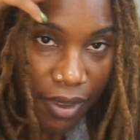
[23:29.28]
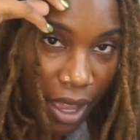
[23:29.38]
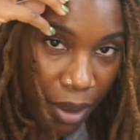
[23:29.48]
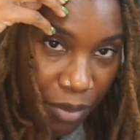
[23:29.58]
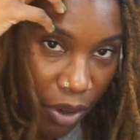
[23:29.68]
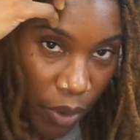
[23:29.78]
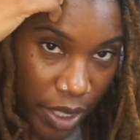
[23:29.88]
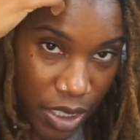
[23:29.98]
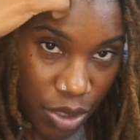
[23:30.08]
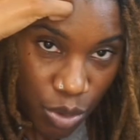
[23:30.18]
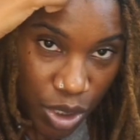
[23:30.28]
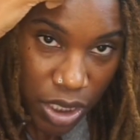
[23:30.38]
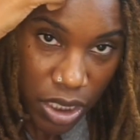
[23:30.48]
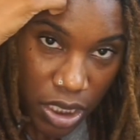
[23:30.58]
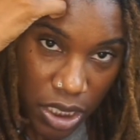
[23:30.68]
I'm going to
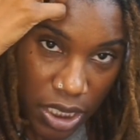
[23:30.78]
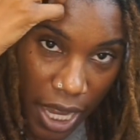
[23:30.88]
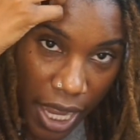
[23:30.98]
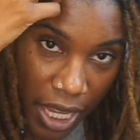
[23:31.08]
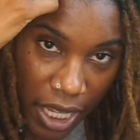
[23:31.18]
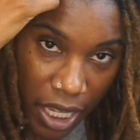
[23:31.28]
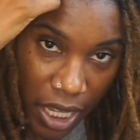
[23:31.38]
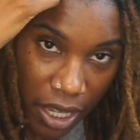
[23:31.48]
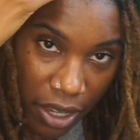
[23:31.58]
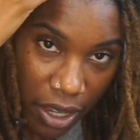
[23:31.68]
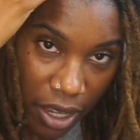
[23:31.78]
just take it